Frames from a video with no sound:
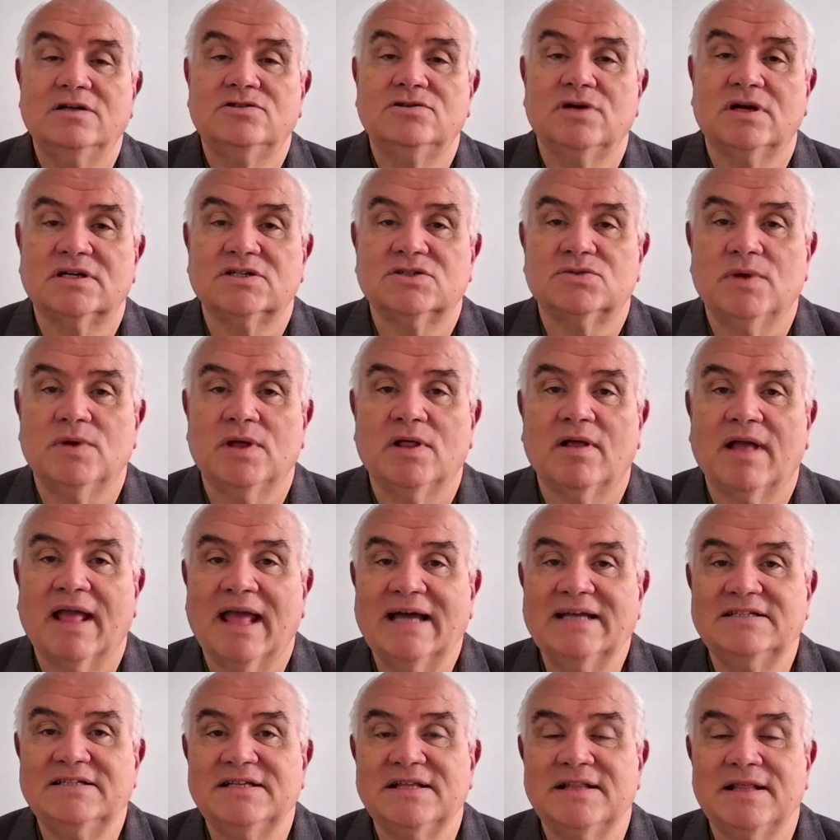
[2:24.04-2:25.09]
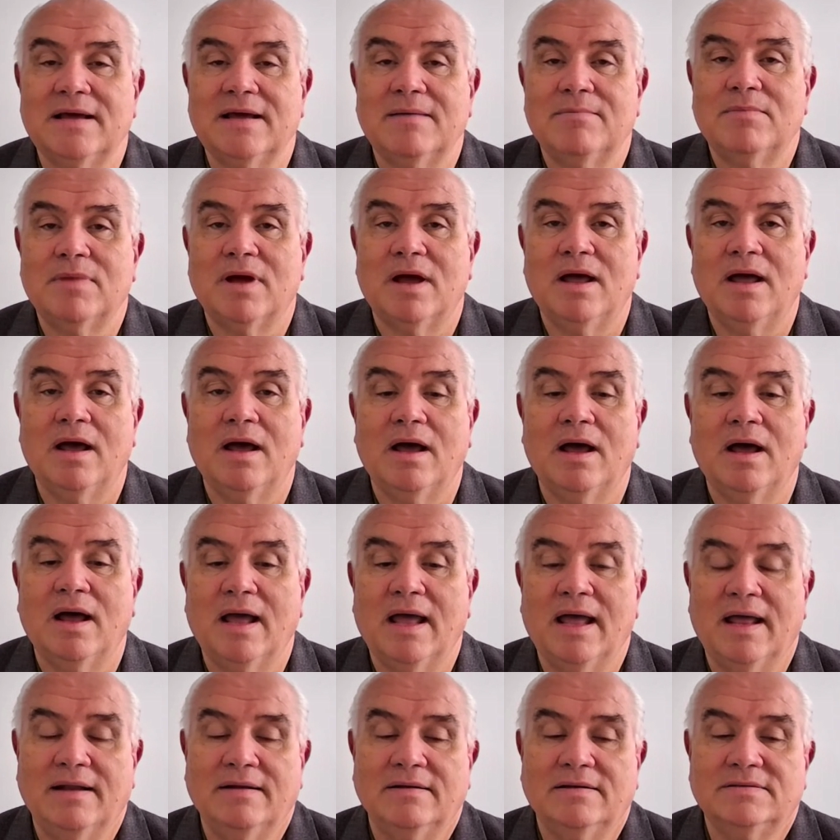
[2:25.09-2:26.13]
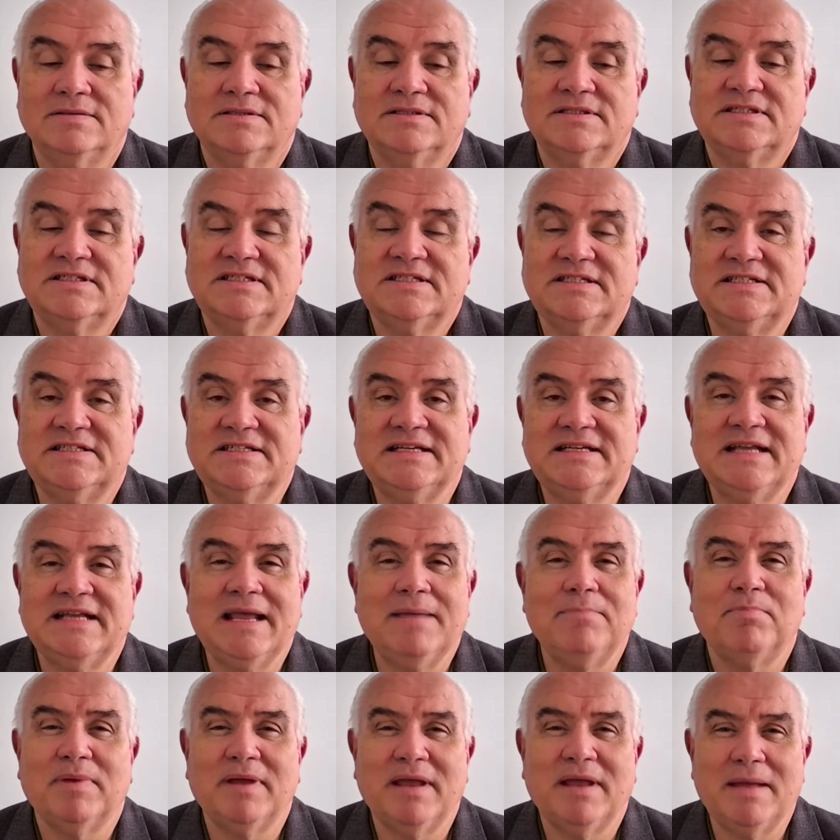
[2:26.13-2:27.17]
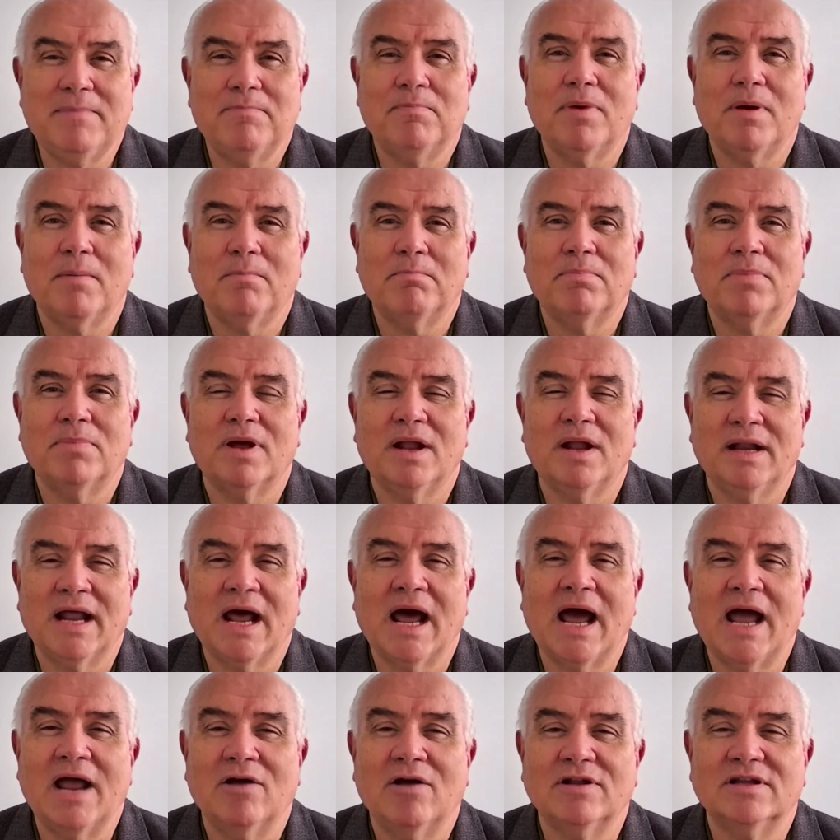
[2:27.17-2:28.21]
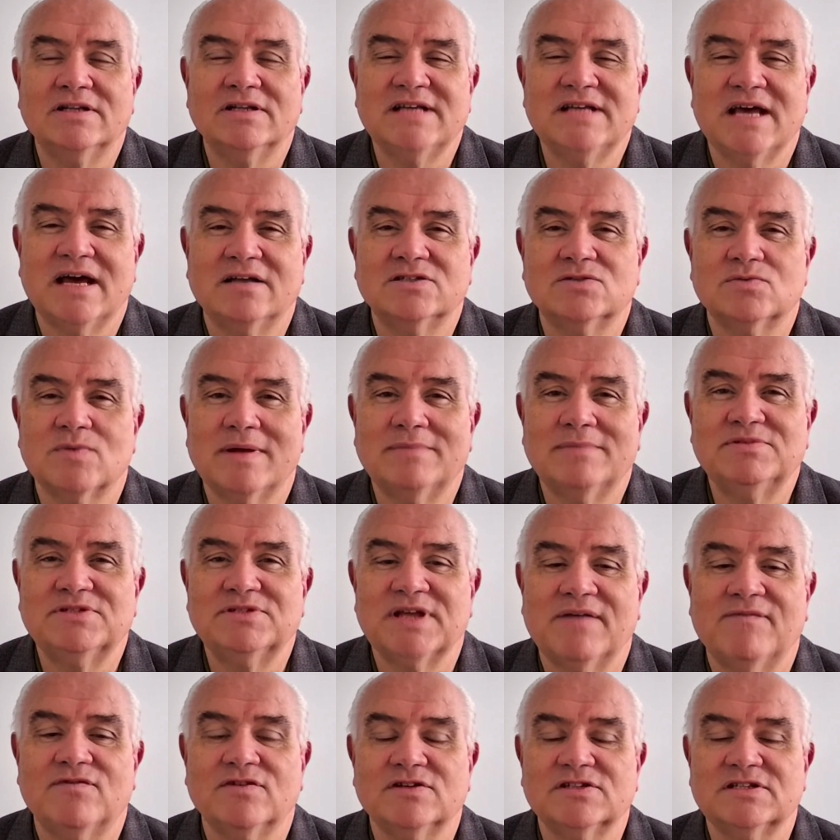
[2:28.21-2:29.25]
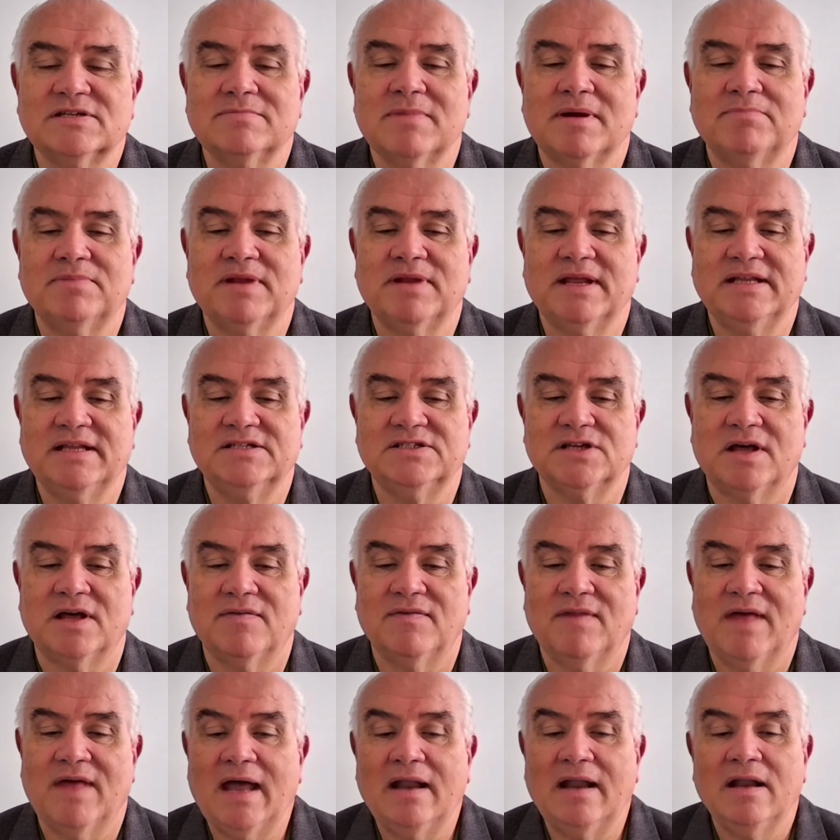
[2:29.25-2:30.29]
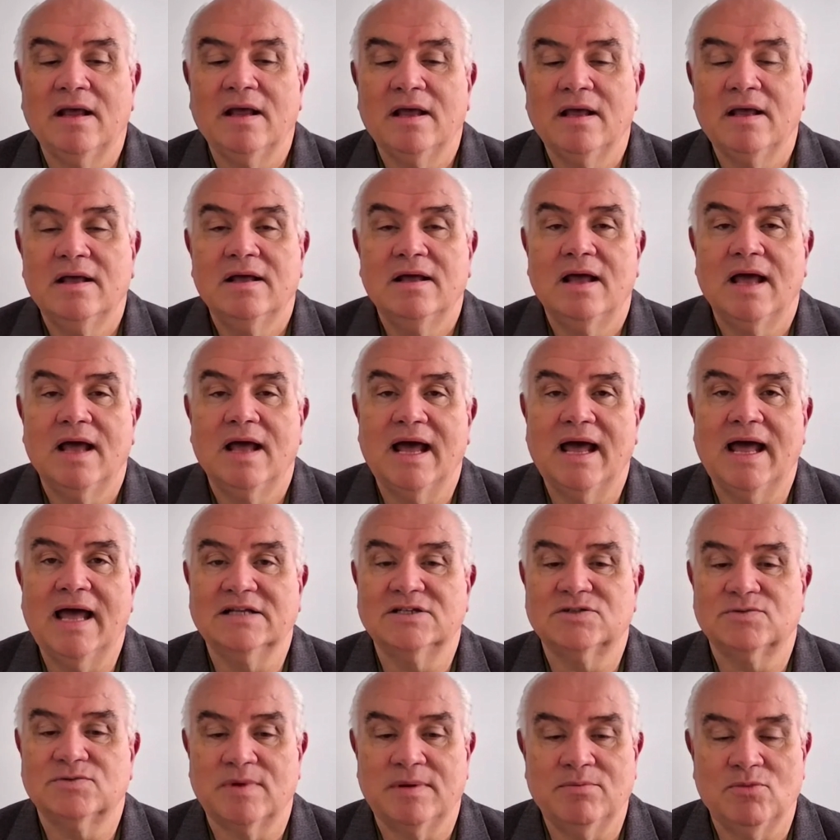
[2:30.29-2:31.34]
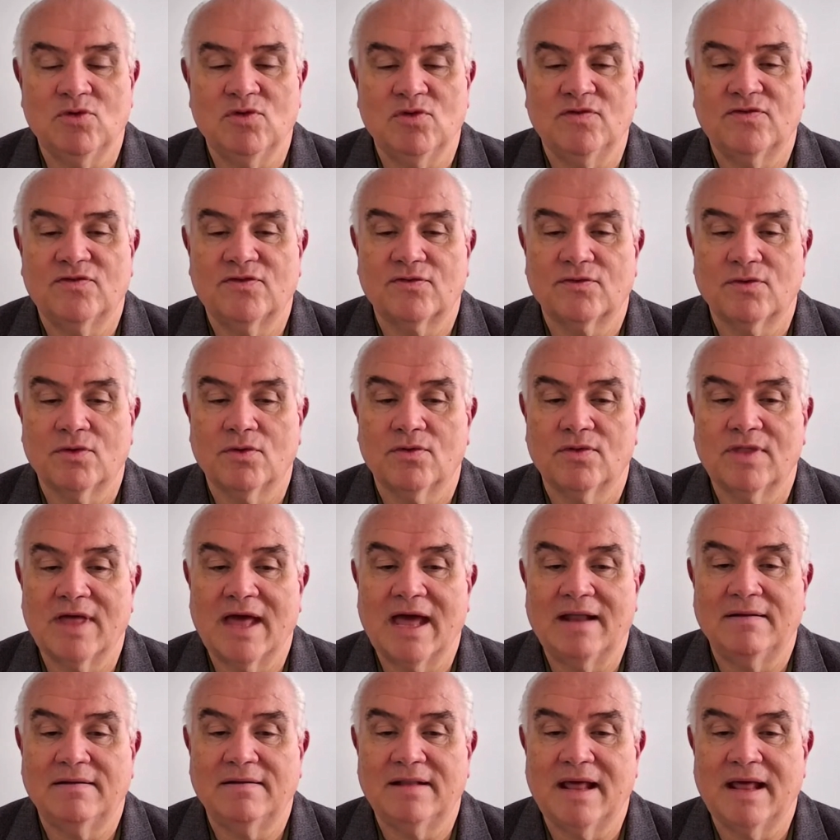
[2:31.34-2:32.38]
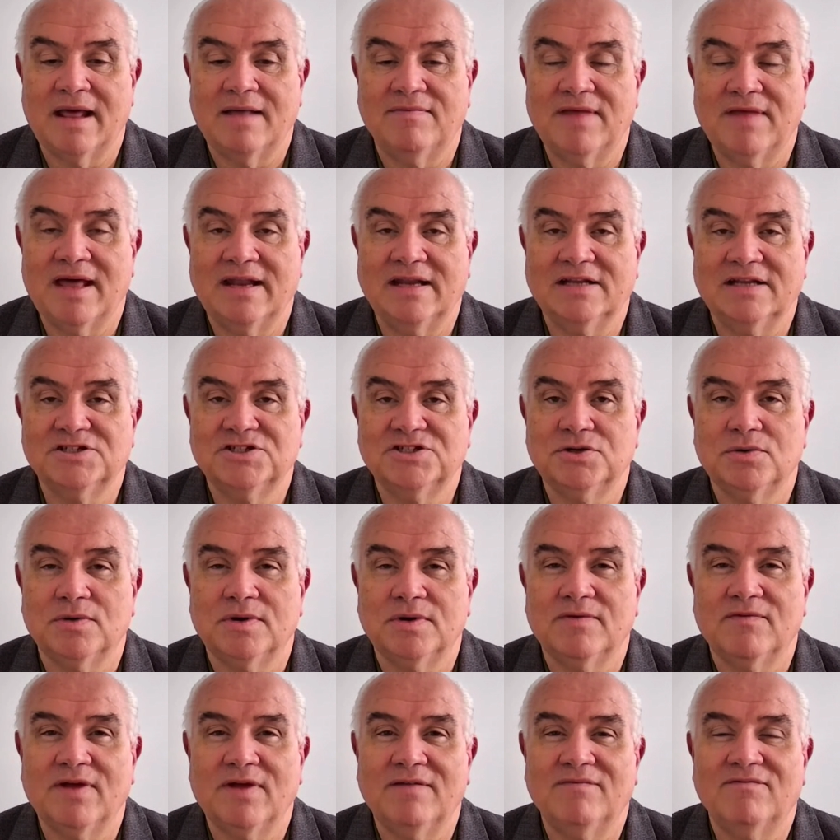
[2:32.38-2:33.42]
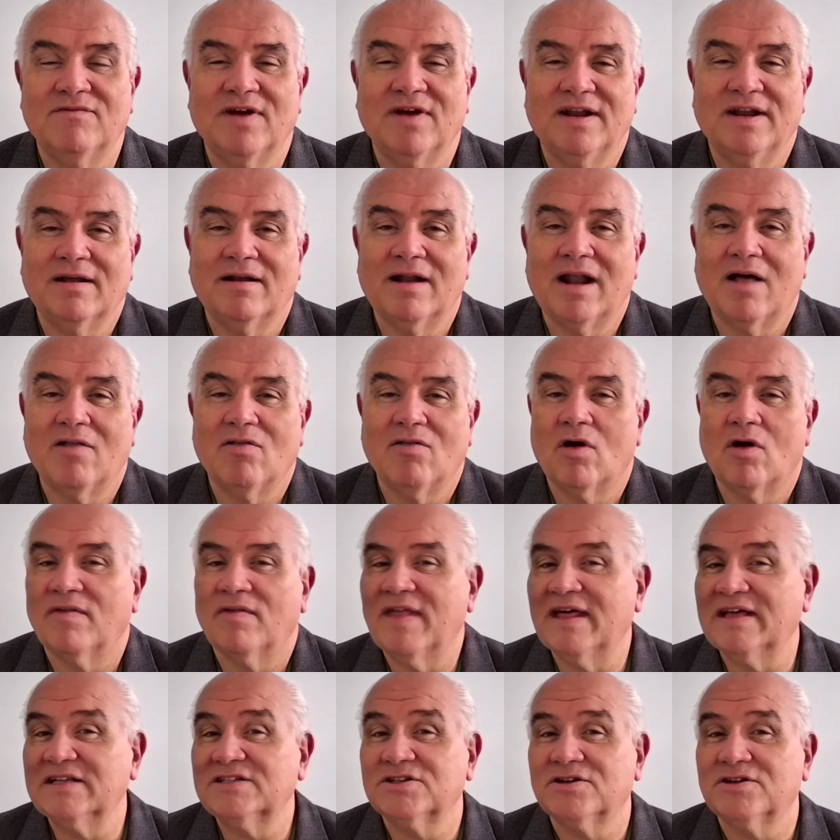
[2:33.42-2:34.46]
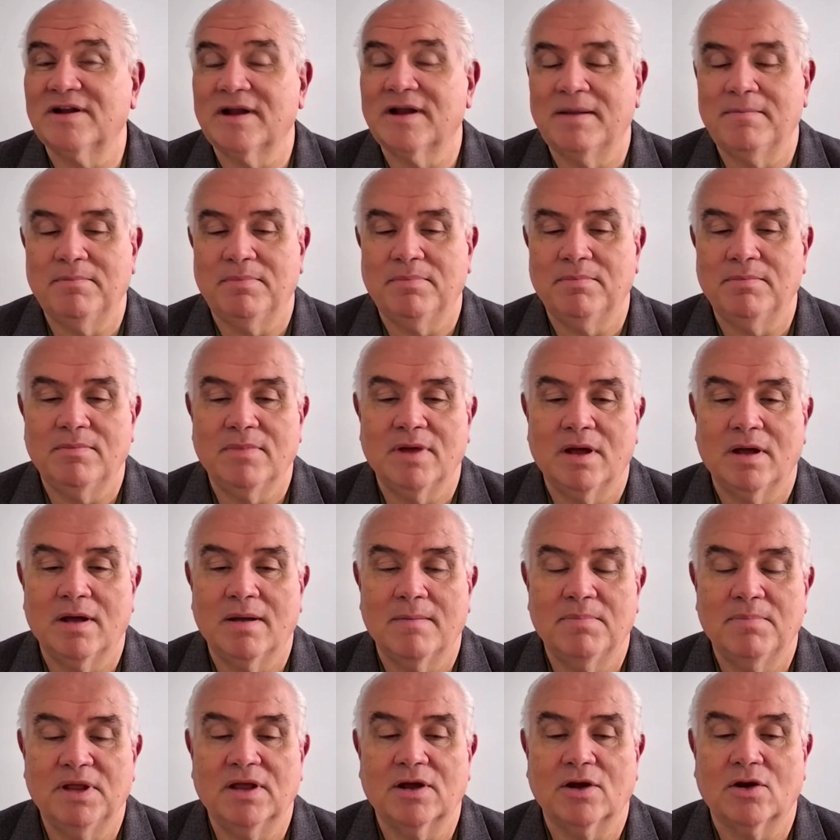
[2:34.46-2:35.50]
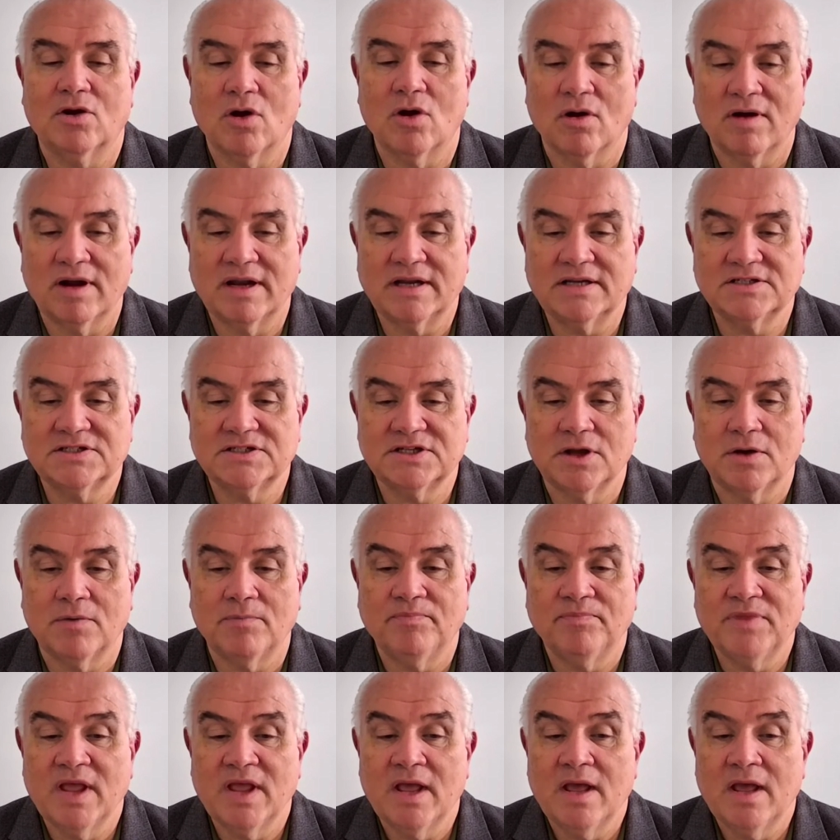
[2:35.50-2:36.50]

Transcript: Trucks will get to them, and keep an eye on the town's website for some updates on that as we move through that issue and find out how long that's going to be occurring. So